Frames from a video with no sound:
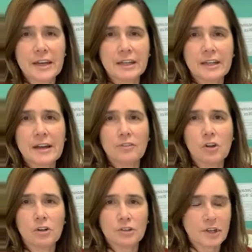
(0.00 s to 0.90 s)
and you'd have a
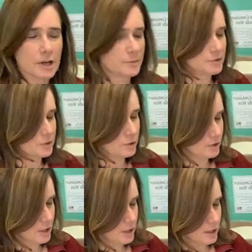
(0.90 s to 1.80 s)
longer time. So
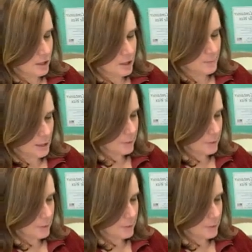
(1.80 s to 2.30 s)
I